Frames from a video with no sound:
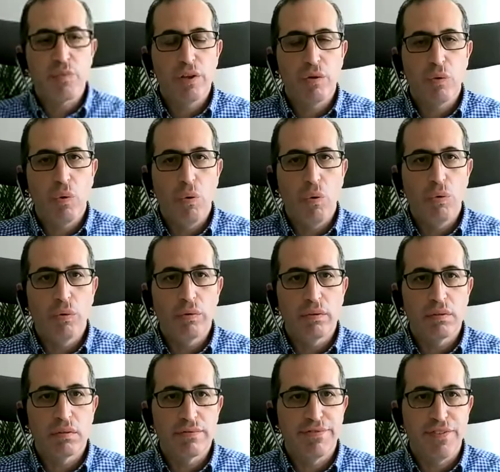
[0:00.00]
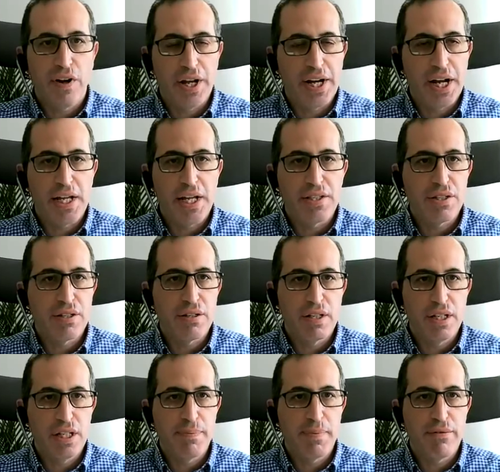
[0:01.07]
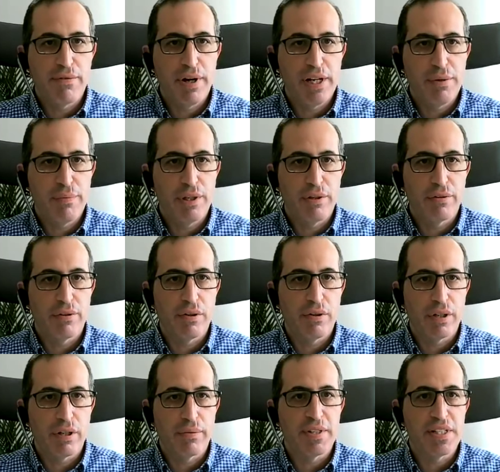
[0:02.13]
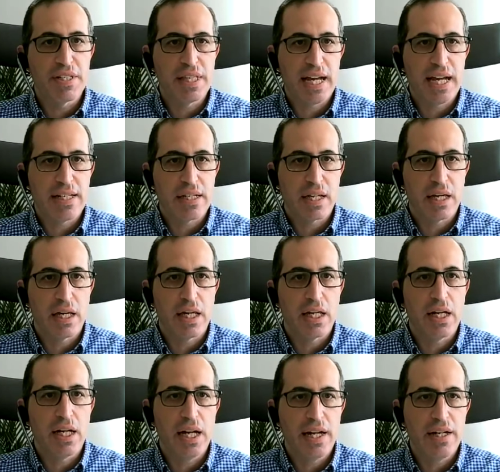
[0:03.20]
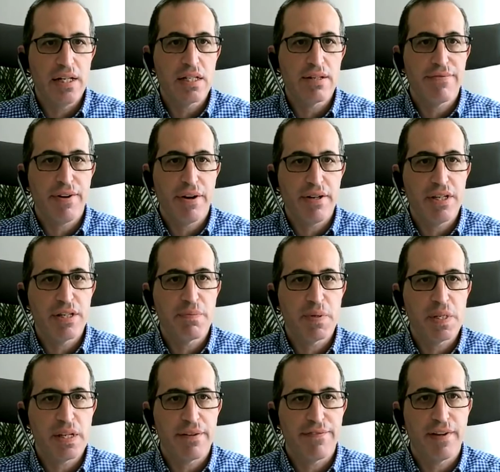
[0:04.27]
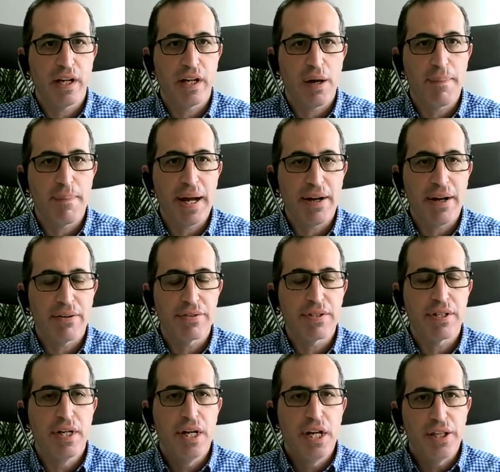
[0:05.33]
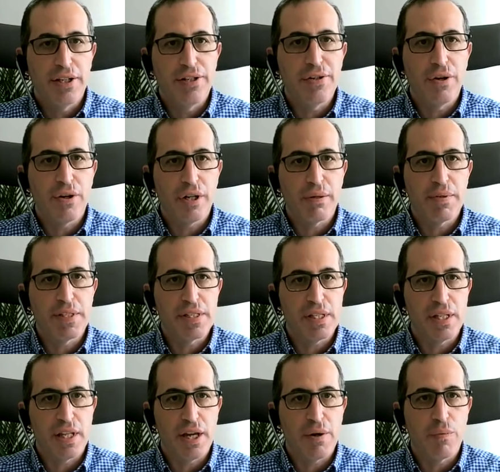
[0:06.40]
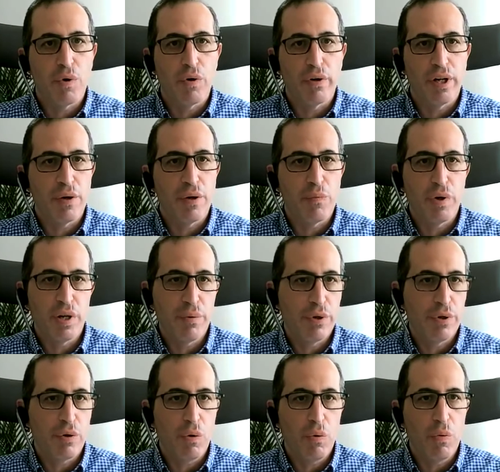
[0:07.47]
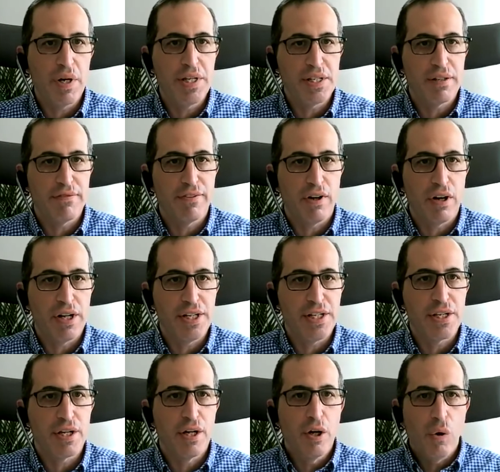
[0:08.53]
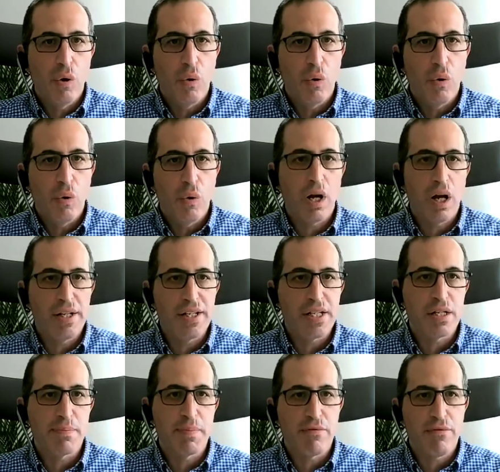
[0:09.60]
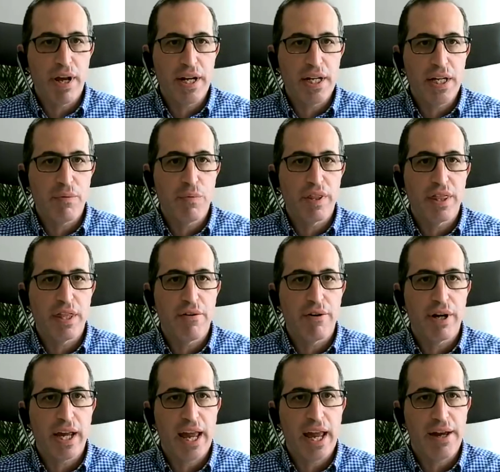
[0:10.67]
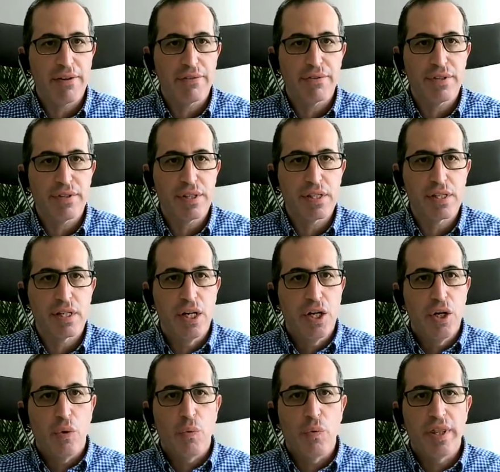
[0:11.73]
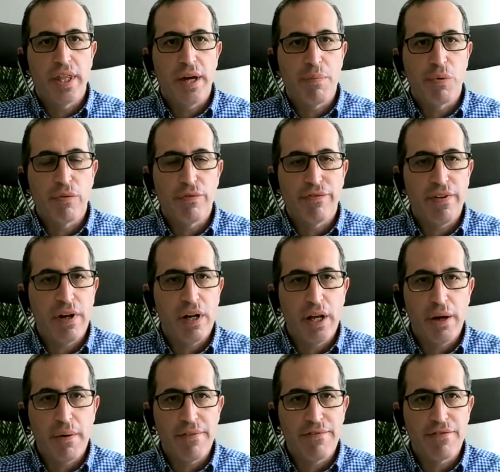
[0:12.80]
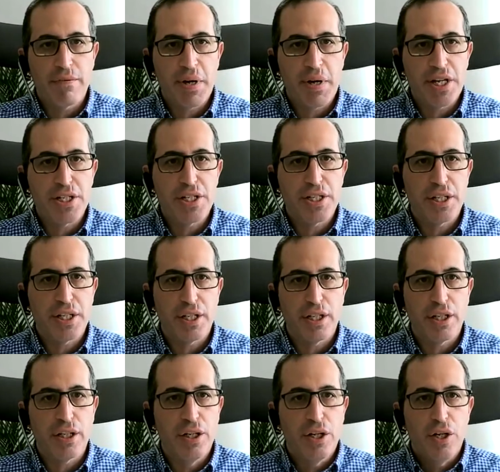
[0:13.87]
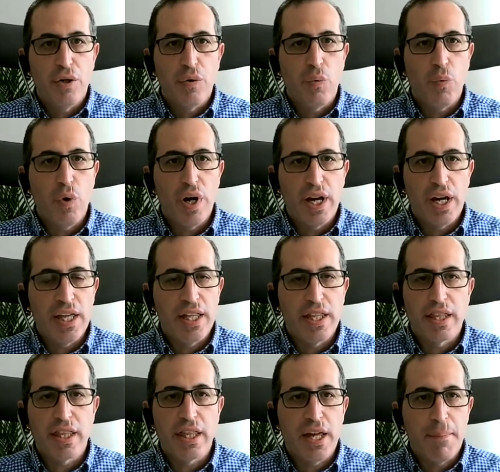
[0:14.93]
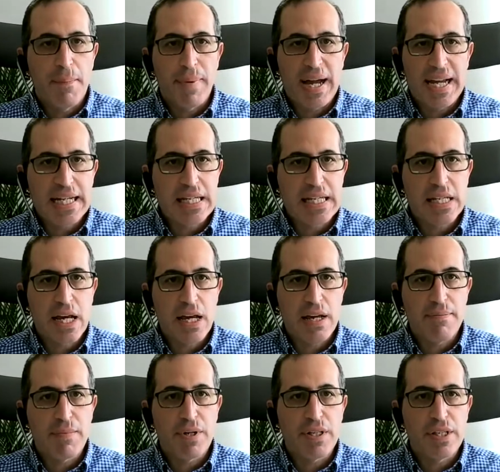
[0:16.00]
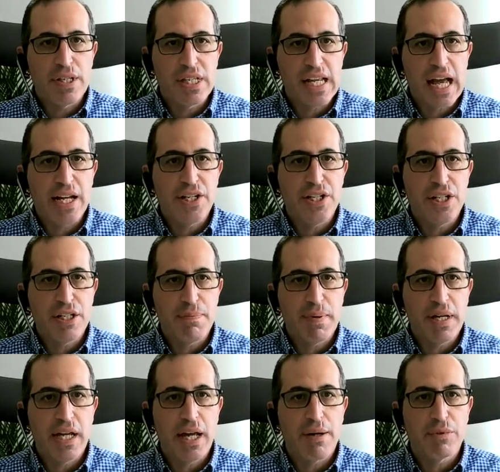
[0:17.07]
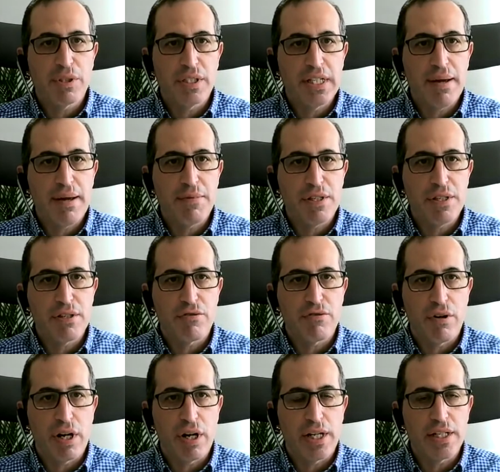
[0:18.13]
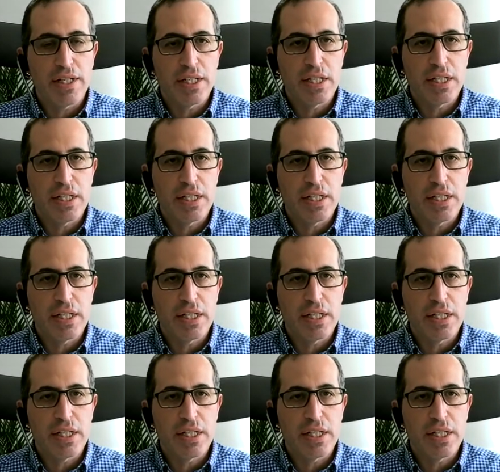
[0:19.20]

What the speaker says: all finance, you need to be ready with your documents. That's key. Lenders are very specific about the documents that they want, and we would always advise all clients to be ready with their accounts, with their portfolio information, with bank statements, and just being able to demonstrate